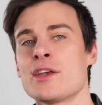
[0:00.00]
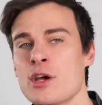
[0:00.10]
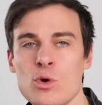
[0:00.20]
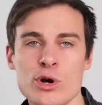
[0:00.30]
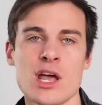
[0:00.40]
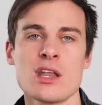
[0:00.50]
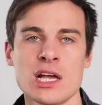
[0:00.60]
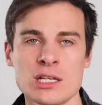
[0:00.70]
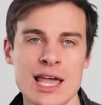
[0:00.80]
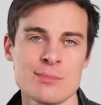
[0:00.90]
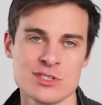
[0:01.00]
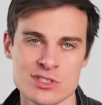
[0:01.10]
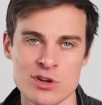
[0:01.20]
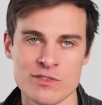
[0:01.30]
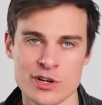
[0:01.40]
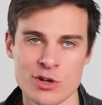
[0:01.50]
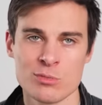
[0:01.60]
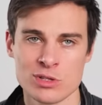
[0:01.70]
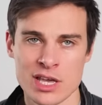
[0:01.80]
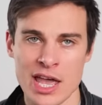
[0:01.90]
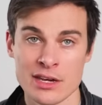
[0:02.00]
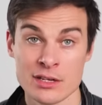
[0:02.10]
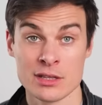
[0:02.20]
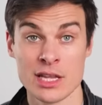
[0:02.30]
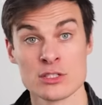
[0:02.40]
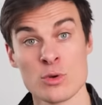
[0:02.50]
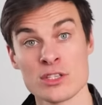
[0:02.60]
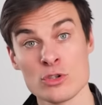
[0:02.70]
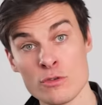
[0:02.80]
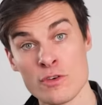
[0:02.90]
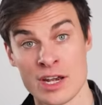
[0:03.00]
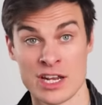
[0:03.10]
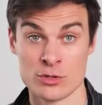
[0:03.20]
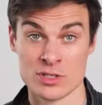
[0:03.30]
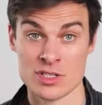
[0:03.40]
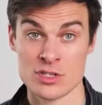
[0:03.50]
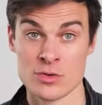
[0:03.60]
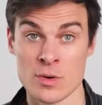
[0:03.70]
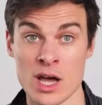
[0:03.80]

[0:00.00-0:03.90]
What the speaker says: And don't worry, unlike Labor's, it's not very complicated, and that's why it's a good financial decision,